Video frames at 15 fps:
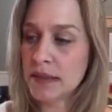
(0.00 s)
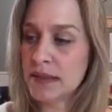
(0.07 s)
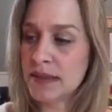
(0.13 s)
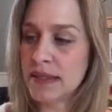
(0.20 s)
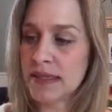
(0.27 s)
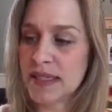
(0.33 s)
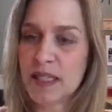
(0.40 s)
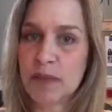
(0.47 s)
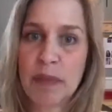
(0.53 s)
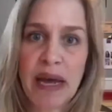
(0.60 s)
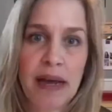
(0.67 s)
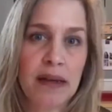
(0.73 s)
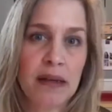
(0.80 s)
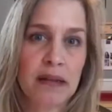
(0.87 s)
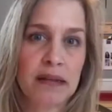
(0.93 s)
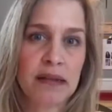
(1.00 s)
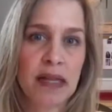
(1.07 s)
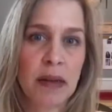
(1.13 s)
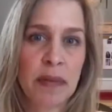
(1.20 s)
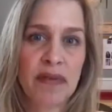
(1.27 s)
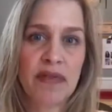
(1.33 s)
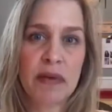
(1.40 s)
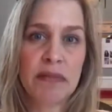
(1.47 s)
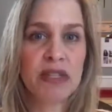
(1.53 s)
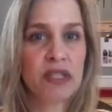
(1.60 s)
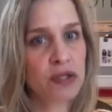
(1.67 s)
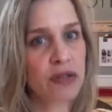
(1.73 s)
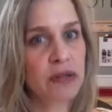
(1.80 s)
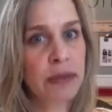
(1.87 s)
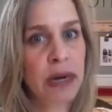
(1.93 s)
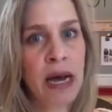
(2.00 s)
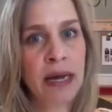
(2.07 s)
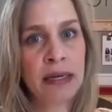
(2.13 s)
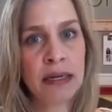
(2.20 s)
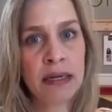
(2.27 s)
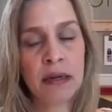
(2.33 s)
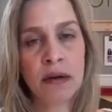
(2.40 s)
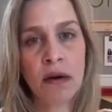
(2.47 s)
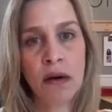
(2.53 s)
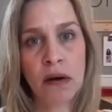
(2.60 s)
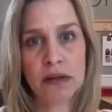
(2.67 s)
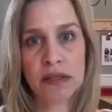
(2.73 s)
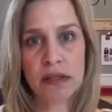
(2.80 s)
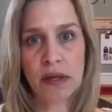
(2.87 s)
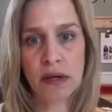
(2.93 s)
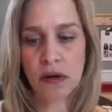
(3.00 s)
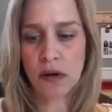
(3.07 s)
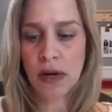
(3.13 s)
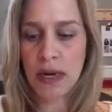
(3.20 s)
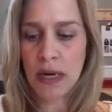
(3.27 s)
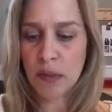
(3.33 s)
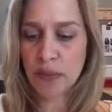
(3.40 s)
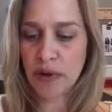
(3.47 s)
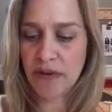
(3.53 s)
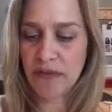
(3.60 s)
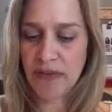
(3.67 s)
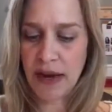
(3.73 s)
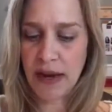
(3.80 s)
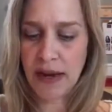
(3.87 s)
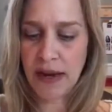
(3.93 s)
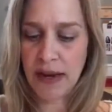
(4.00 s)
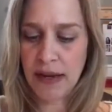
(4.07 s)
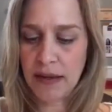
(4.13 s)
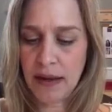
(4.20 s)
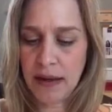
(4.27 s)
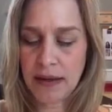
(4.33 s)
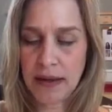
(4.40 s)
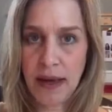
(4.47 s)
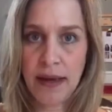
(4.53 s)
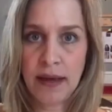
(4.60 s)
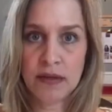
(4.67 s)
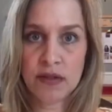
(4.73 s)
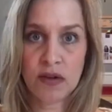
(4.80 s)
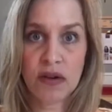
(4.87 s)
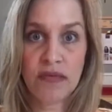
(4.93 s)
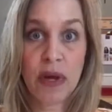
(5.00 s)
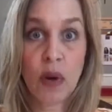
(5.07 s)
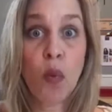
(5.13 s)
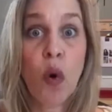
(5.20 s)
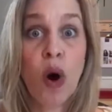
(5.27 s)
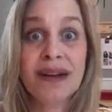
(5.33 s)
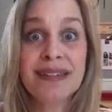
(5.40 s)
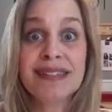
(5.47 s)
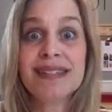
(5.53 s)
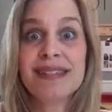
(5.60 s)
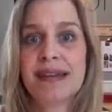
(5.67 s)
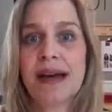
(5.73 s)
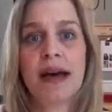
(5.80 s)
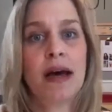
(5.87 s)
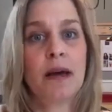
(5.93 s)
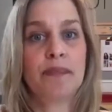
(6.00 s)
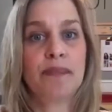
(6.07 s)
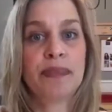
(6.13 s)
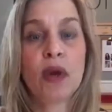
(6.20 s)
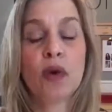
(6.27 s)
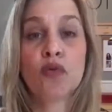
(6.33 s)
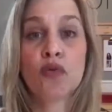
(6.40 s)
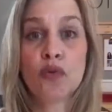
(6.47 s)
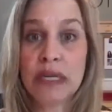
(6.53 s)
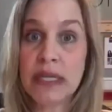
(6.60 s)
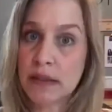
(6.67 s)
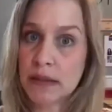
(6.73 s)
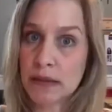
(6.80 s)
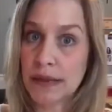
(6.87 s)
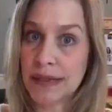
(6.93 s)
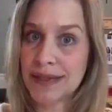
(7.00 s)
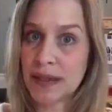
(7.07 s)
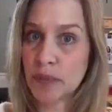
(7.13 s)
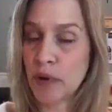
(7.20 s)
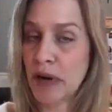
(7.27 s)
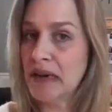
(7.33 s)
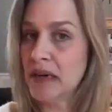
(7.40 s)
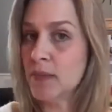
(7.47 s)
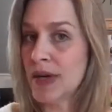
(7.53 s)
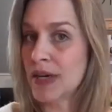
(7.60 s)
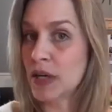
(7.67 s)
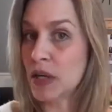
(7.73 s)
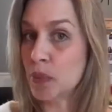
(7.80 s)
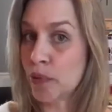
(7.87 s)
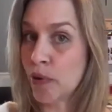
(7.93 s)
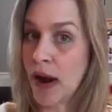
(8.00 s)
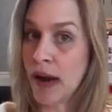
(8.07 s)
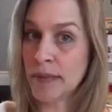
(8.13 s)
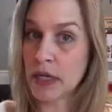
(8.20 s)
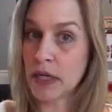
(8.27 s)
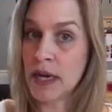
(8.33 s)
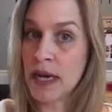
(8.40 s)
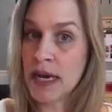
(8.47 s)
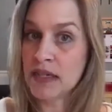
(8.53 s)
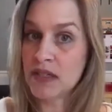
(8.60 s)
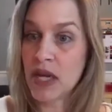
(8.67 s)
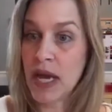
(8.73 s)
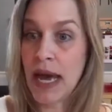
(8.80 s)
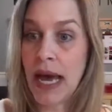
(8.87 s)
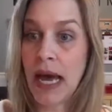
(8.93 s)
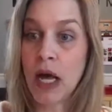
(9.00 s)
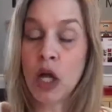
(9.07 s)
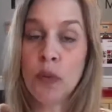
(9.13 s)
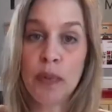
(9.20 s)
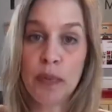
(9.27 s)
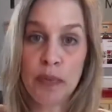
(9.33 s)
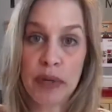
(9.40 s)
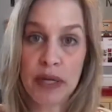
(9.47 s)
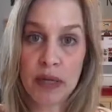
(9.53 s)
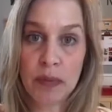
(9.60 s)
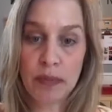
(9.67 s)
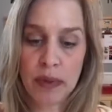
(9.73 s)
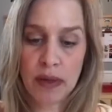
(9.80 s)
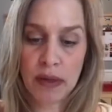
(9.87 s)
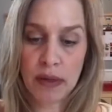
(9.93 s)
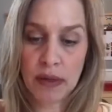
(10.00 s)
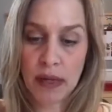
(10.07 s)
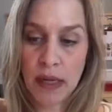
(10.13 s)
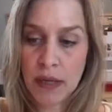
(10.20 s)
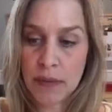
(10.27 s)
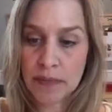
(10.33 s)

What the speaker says: dispel some of the mystery behind it, and also provide, again, sort of a one-stop resource, a brand and marketing primer, to help people